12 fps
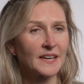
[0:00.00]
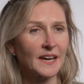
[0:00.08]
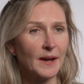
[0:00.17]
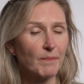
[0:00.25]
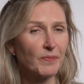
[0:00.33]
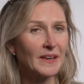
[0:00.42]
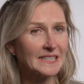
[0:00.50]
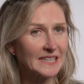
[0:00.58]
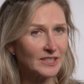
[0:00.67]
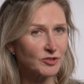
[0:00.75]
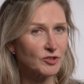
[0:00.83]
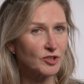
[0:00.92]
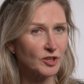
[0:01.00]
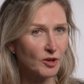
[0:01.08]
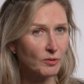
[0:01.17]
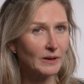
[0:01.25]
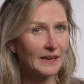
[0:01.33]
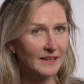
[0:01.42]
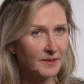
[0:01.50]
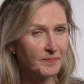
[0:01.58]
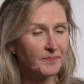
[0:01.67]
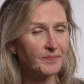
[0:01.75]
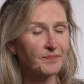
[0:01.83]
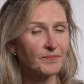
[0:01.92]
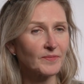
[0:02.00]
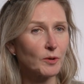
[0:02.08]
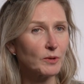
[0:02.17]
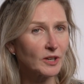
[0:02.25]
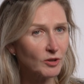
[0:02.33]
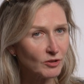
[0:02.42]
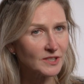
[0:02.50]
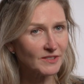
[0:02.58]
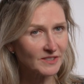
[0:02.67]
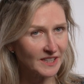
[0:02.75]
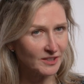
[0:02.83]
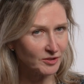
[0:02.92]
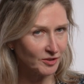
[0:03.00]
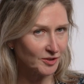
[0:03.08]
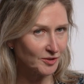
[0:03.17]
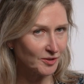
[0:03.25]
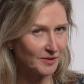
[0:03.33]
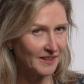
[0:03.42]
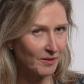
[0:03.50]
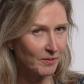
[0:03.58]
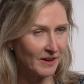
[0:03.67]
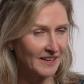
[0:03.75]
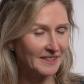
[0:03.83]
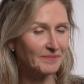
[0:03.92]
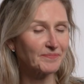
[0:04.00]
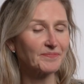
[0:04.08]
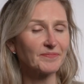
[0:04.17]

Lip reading: That's estrogen only. We can also give testosterone that way,